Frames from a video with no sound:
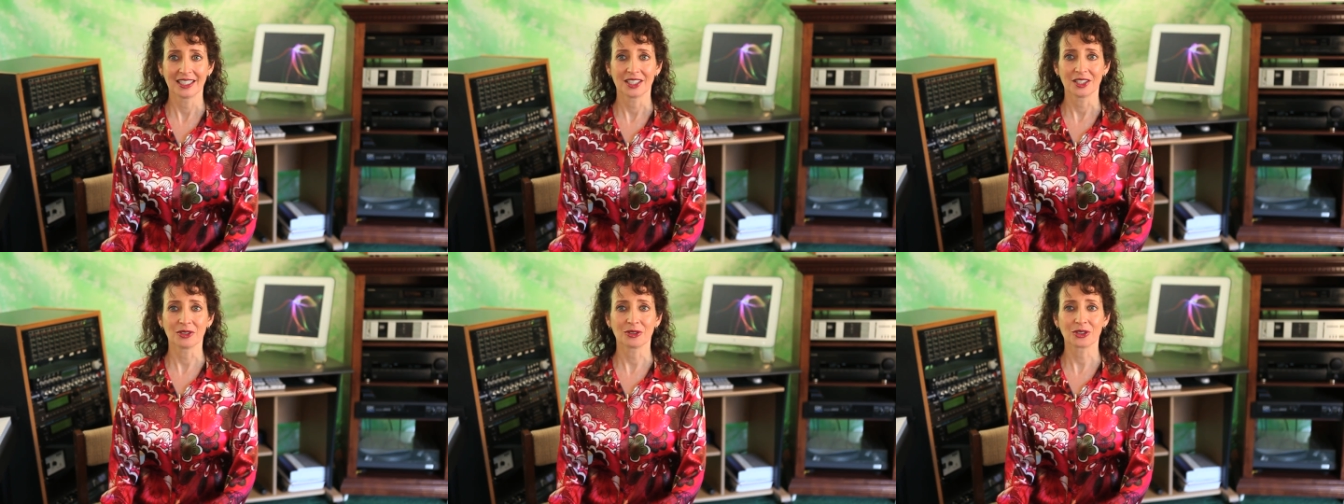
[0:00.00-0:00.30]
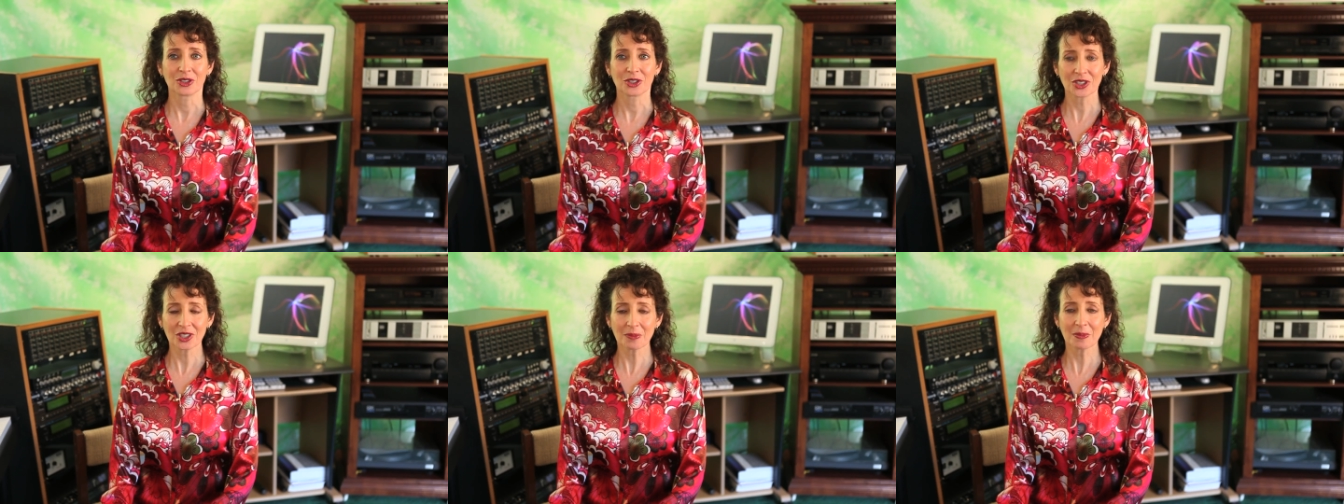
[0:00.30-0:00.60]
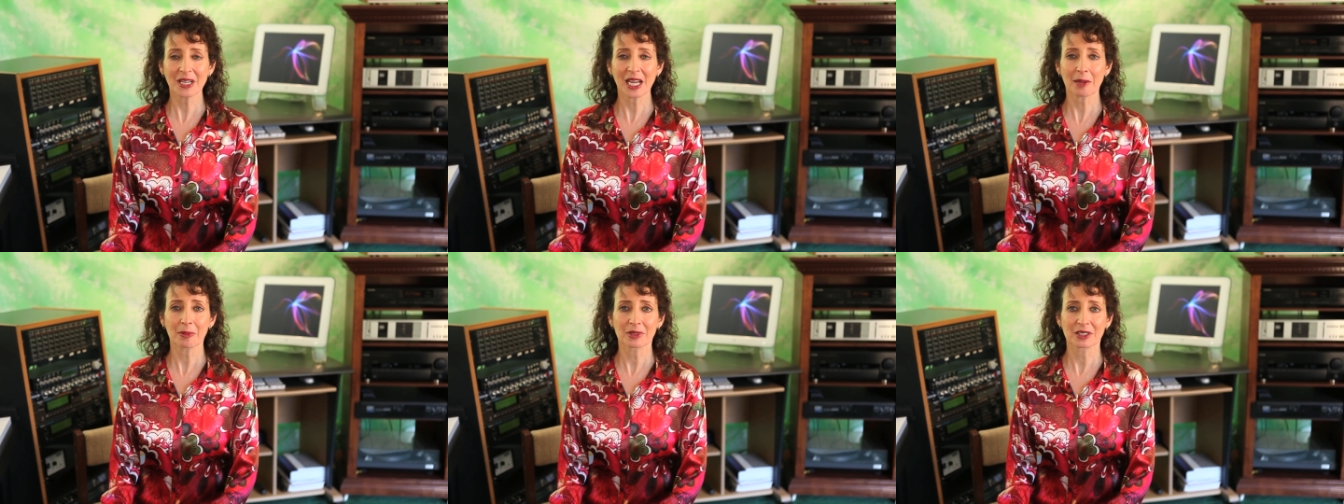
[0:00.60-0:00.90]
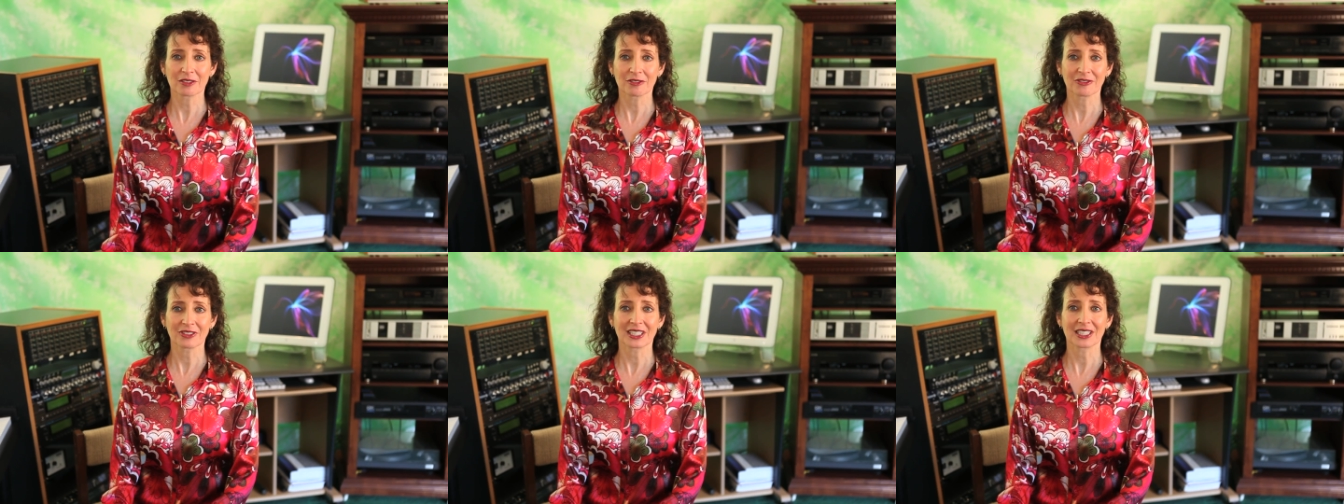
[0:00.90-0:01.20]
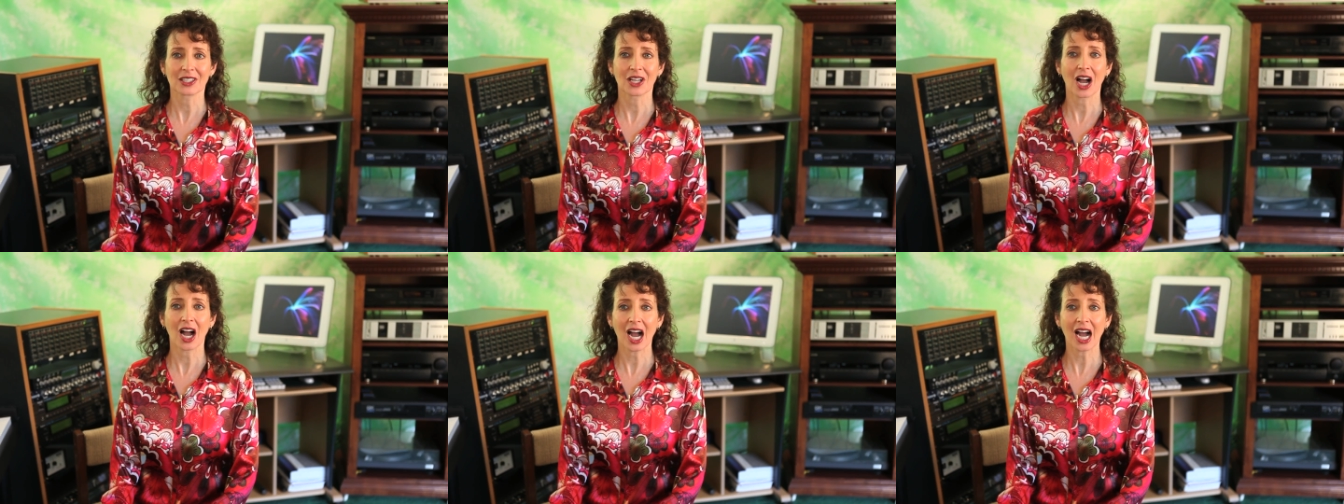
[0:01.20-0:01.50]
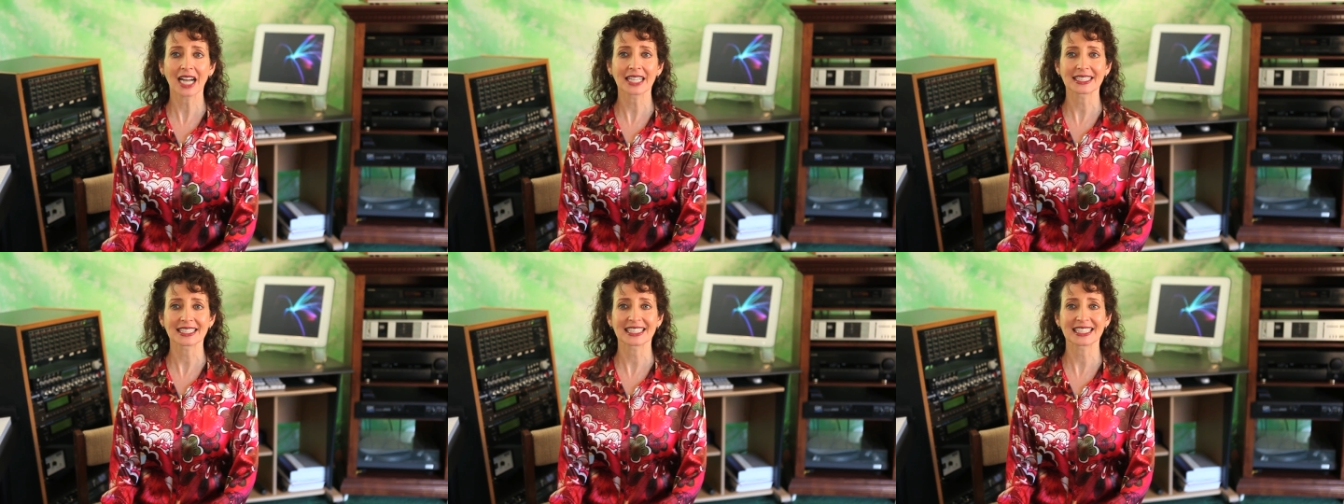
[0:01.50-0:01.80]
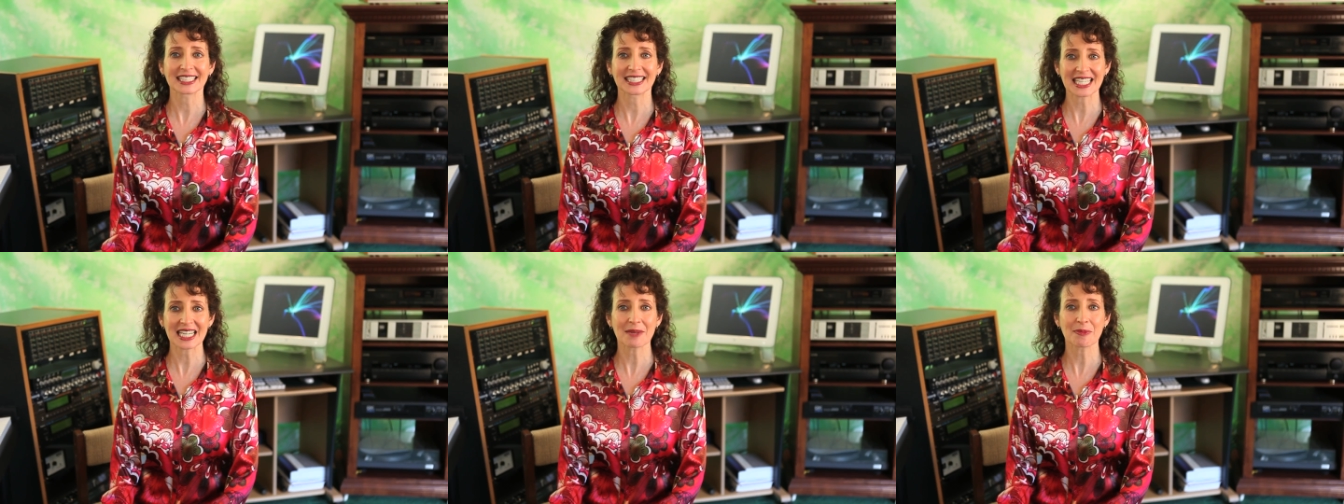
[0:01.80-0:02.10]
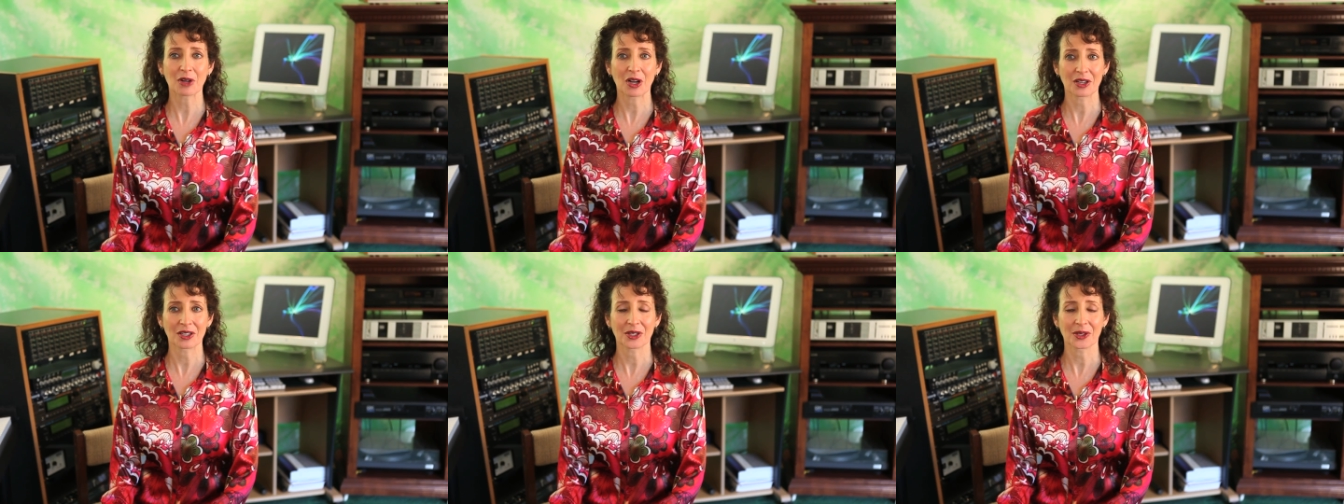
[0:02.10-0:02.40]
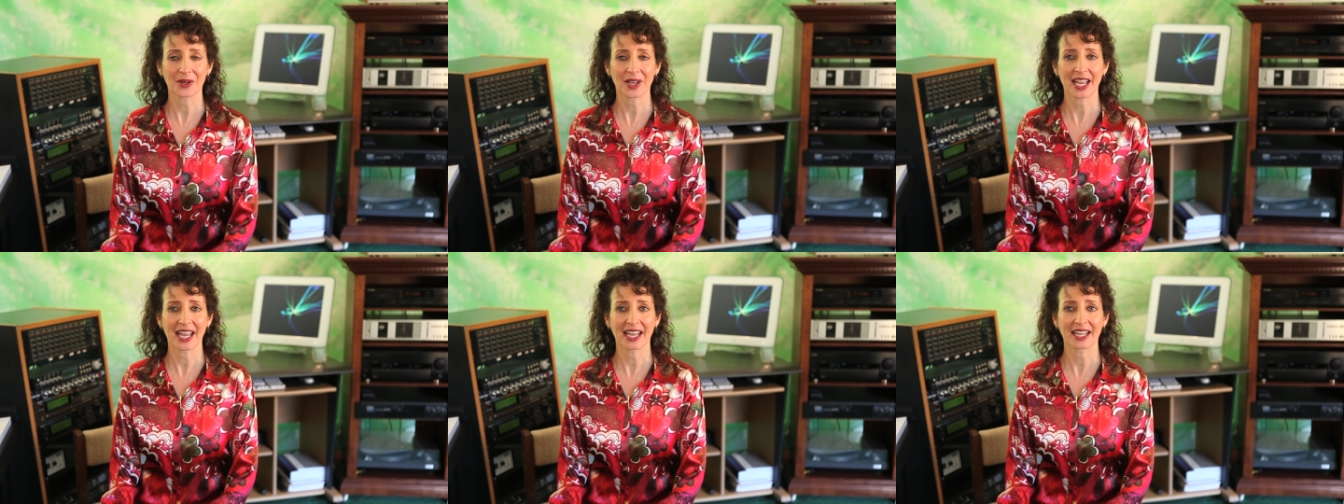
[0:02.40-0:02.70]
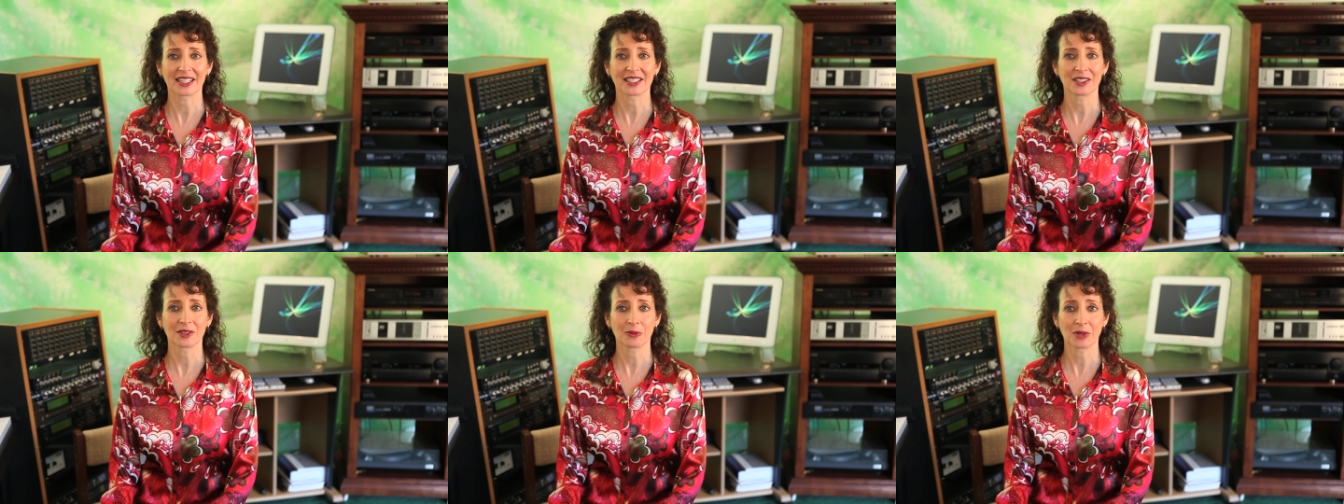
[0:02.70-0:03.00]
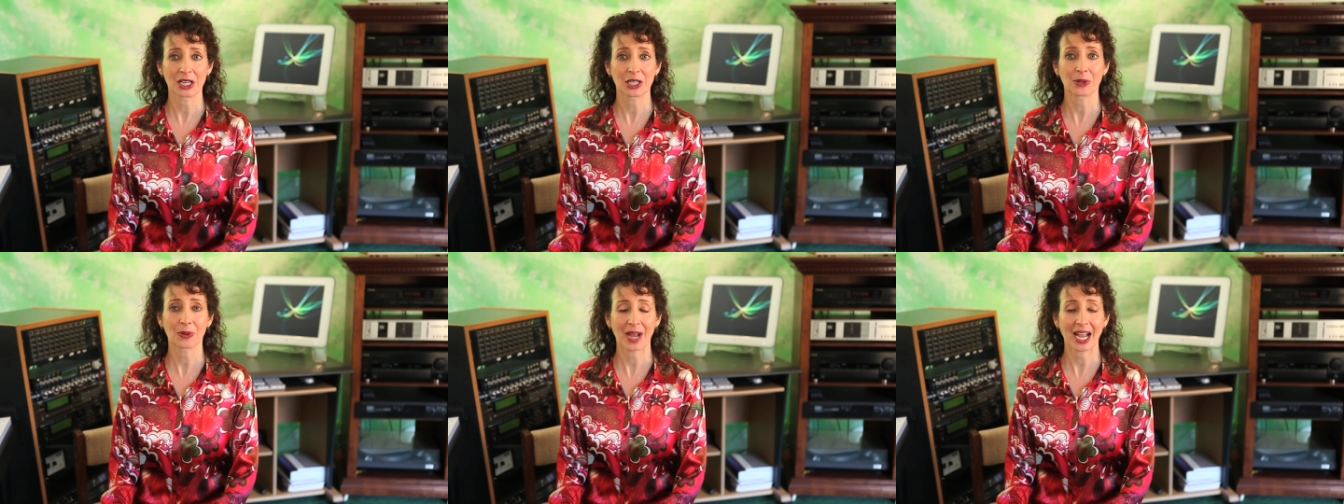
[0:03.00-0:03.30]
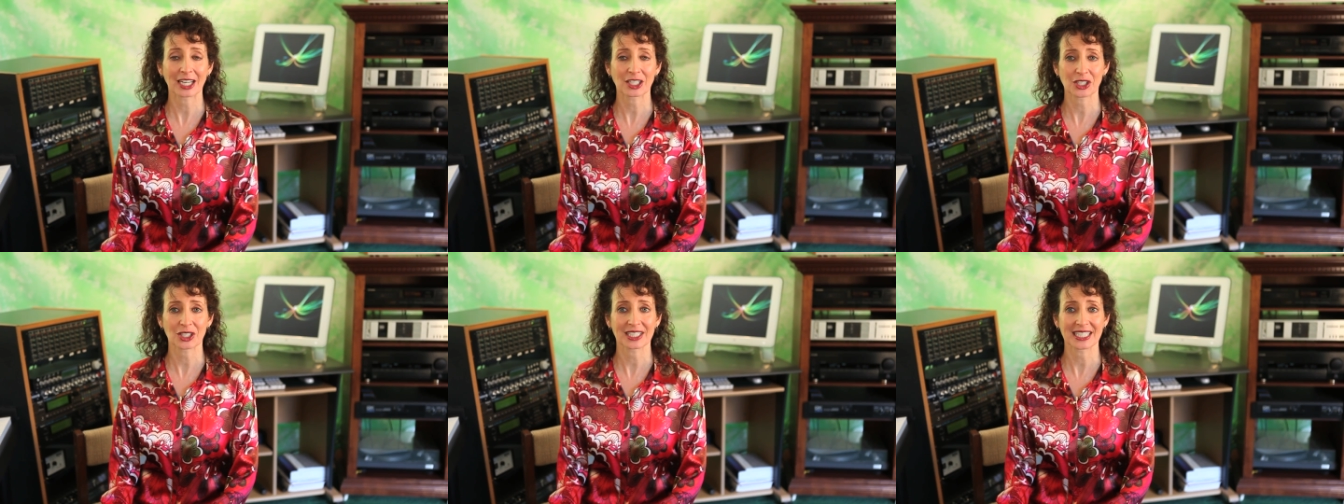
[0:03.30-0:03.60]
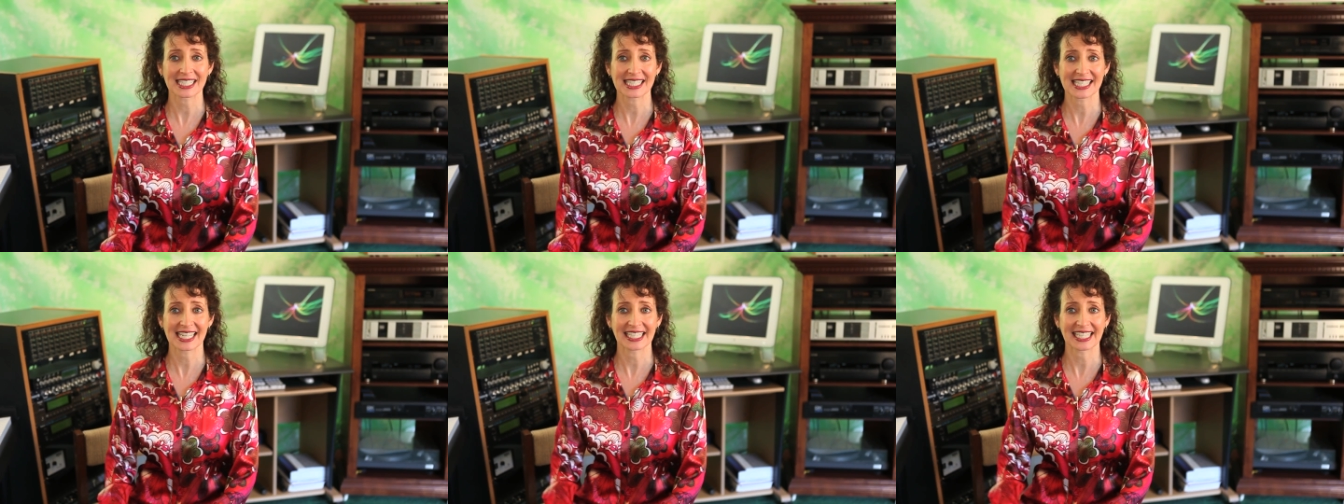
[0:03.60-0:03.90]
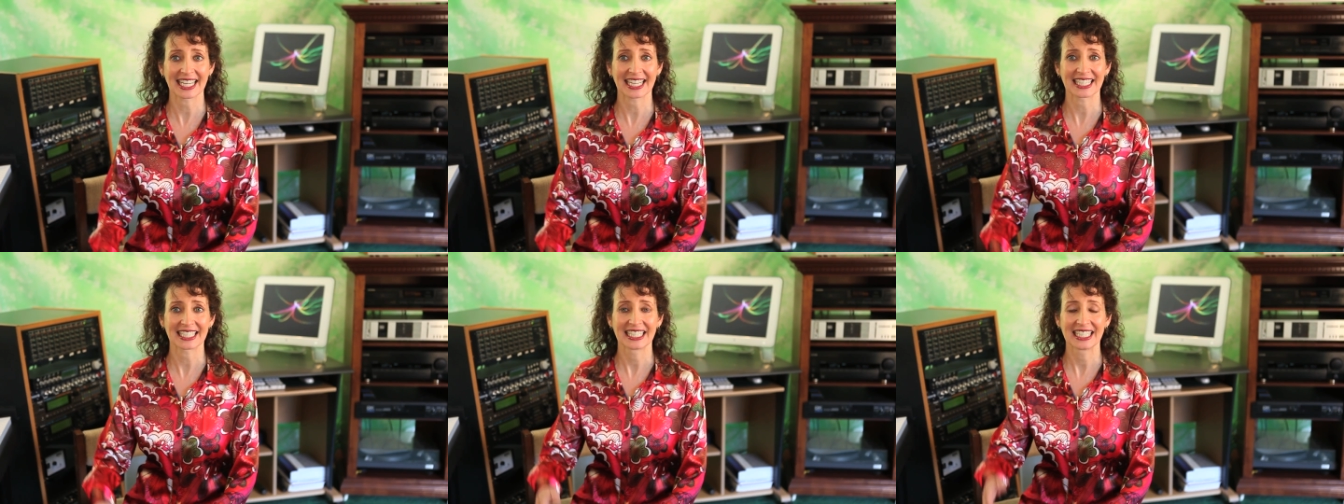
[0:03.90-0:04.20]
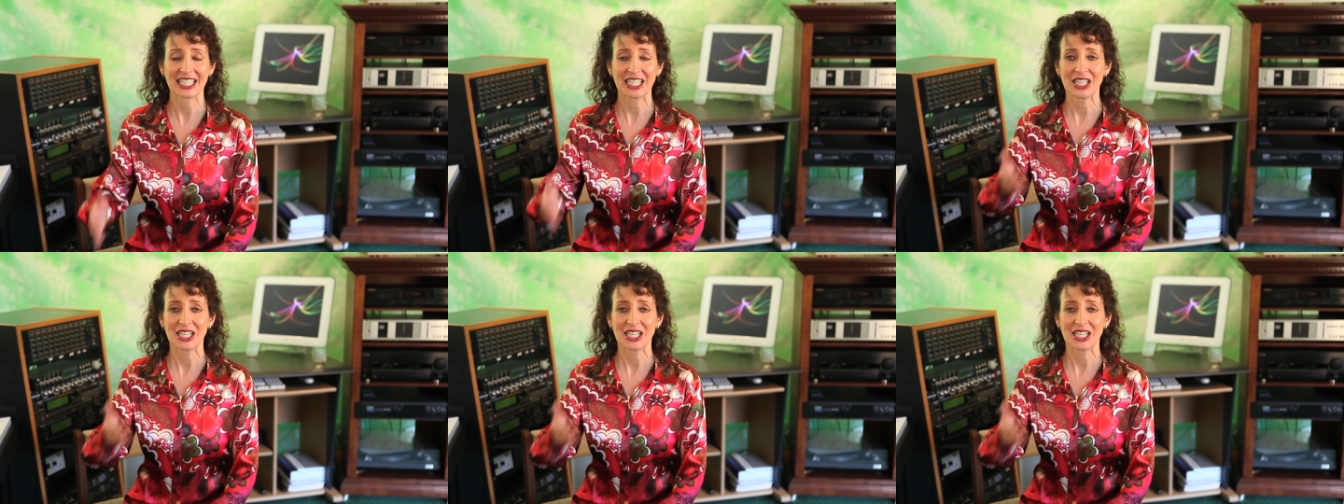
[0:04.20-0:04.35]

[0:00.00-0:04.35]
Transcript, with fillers: you should be able to feel hot steam on your hand when you're actually singing.